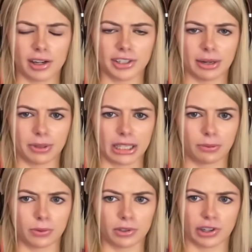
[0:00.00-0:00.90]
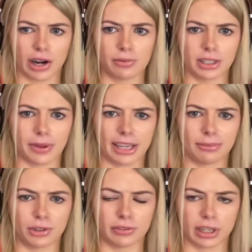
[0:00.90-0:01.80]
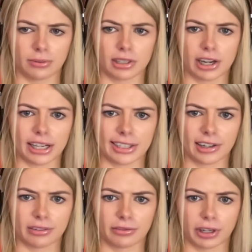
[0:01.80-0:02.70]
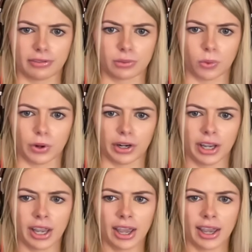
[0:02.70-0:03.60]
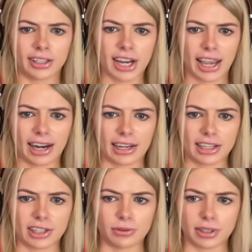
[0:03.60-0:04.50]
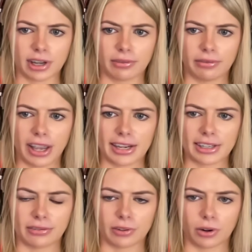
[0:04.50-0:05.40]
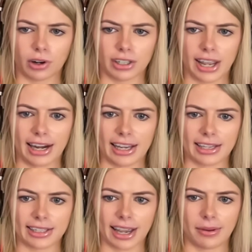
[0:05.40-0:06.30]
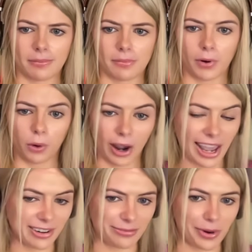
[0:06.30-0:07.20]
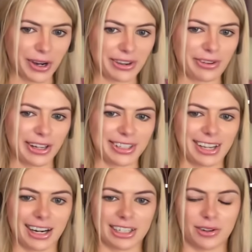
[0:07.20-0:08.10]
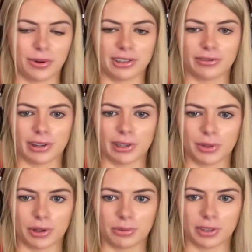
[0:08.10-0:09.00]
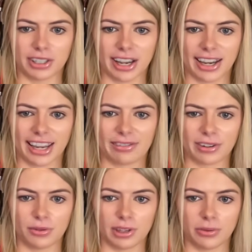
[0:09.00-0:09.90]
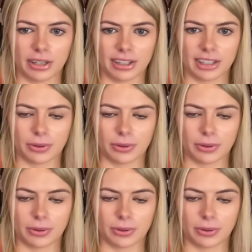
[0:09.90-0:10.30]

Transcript: time, but I suppose the ground is making him drift out slightly. He's gone to 5 to 1. Jack Kennedy Shoes is conflated for Gordon Elliott, ahead of my fancy, actually, who was Phil Dorr. But Gavin, who are you with in this